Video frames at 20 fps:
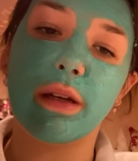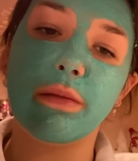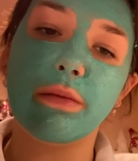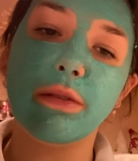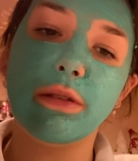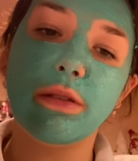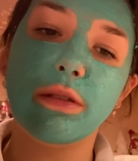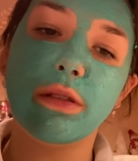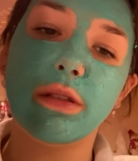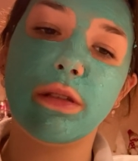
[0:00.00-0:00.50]

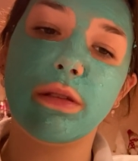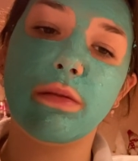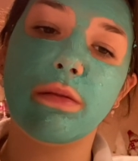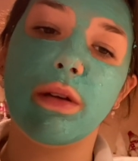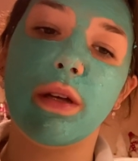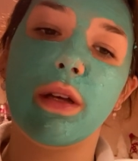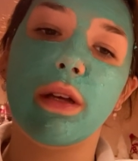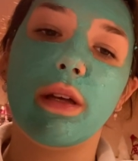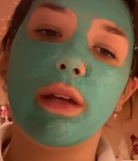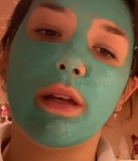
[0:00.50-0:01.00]
We'll do
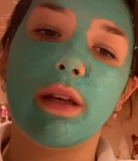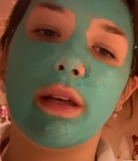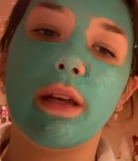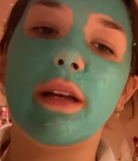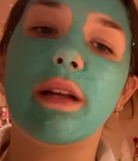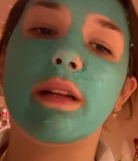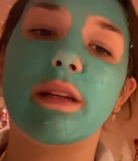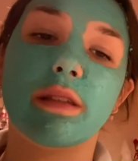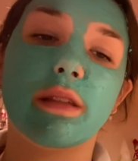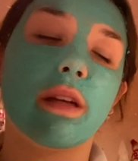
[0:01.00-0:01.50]

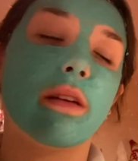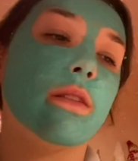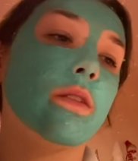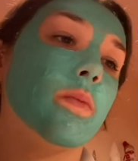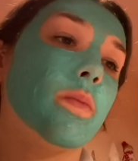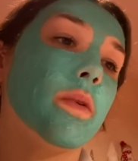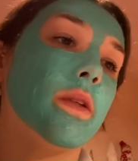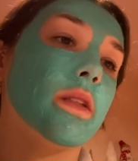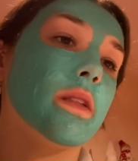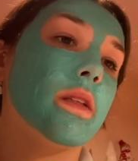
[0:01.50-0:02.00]
English, Irish,
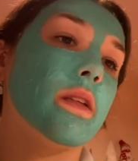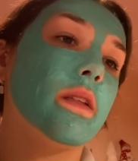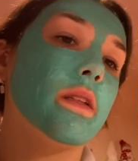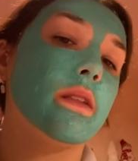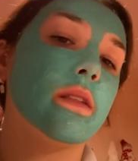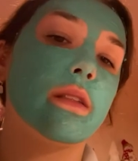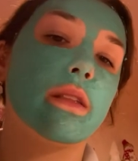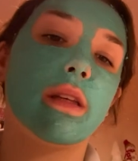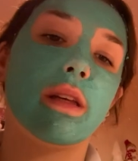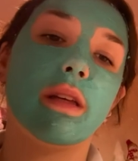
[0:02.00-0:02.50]

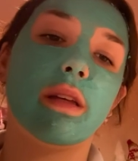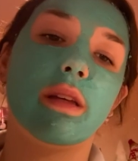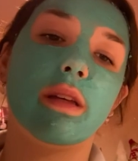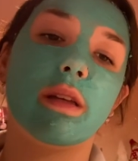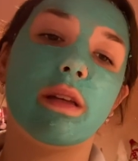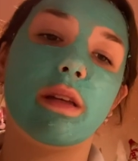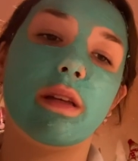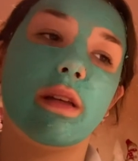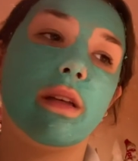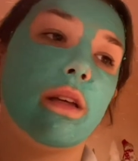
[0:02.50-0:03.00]
business.
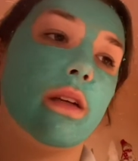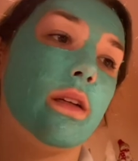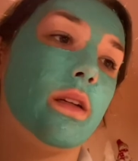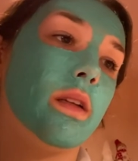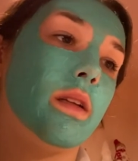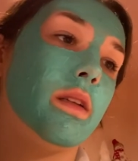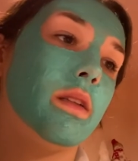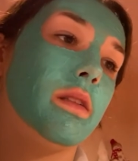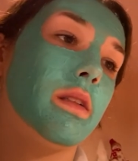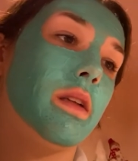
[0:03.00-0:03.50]

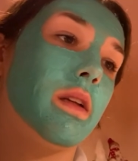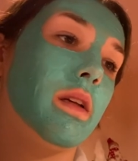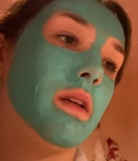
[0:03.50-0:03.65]
English.